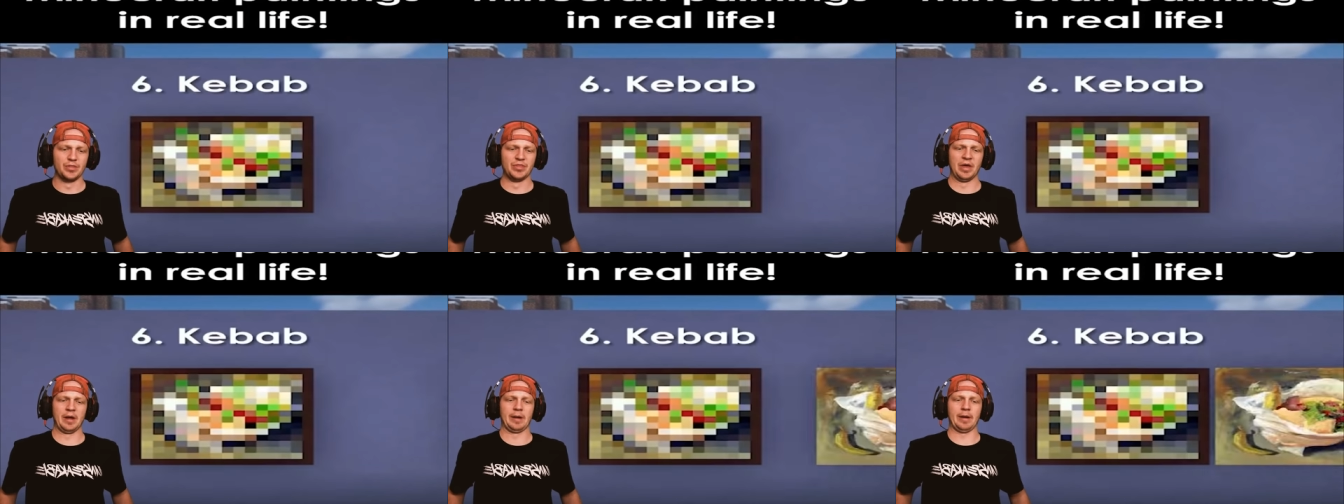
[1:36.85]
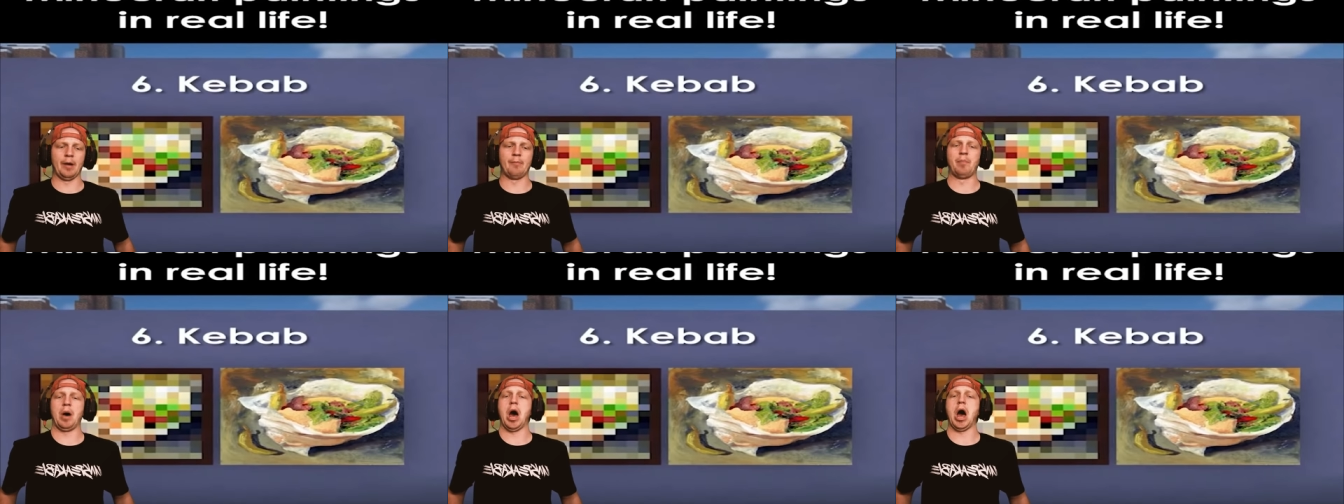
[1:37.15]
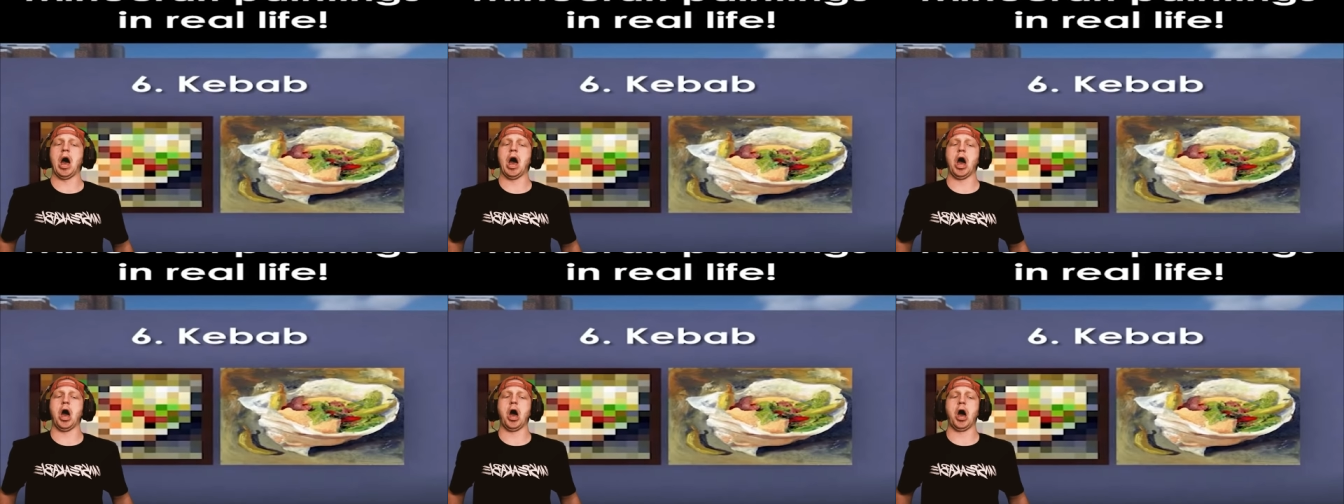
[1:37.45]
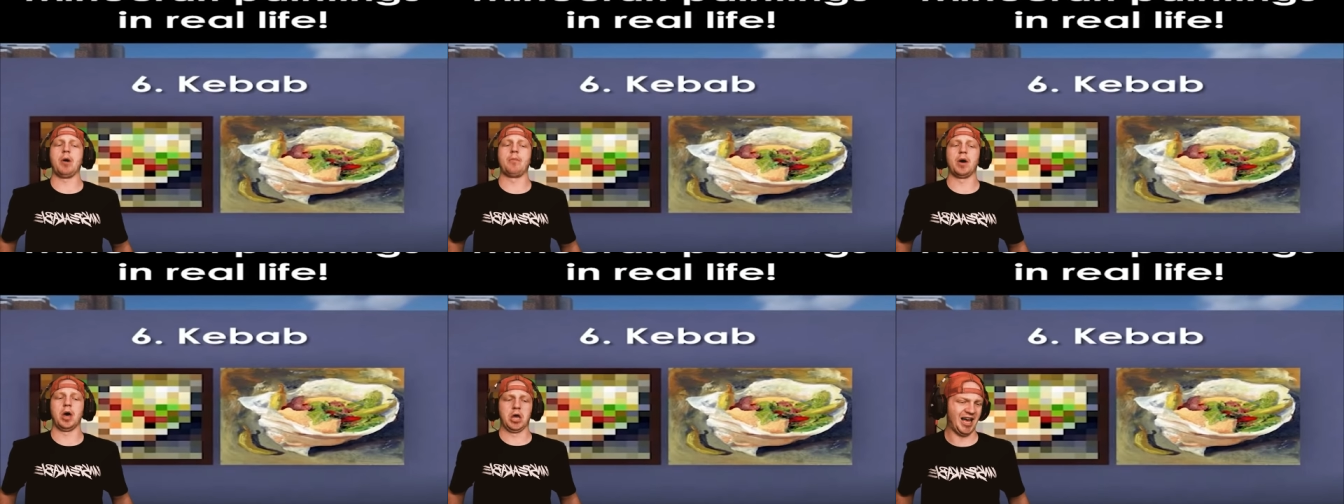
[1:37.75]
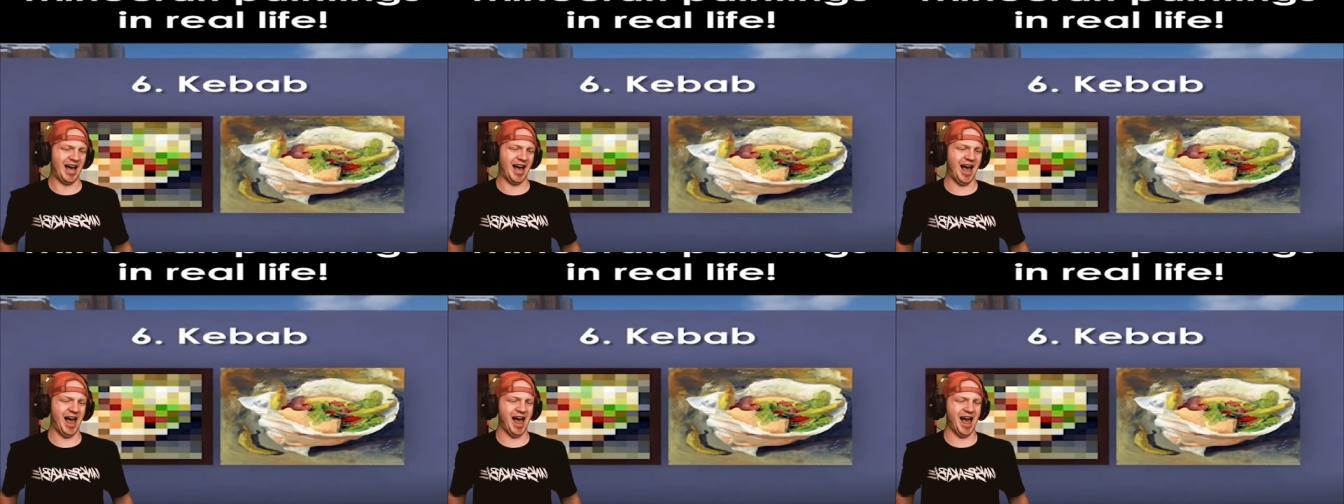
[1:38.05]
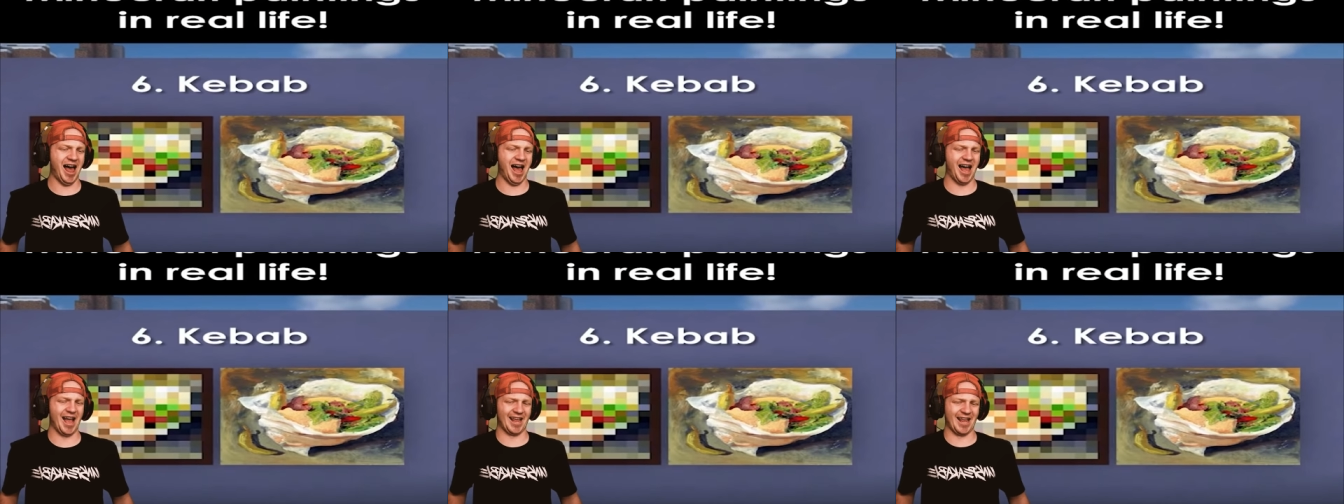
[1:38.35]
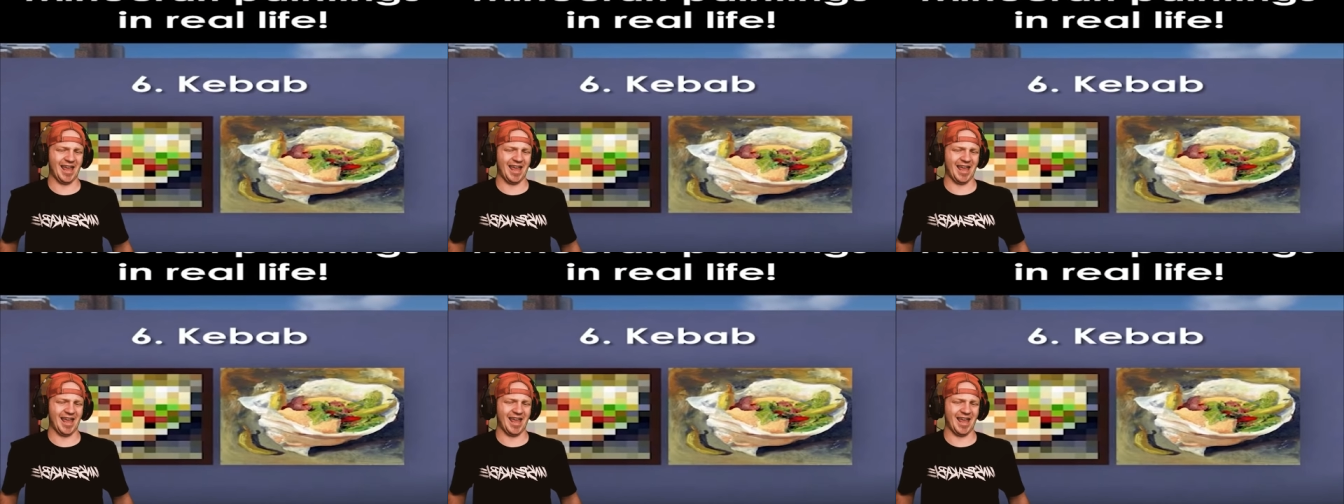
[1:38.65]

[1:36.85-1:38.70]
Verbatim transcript: The kebab! Ah,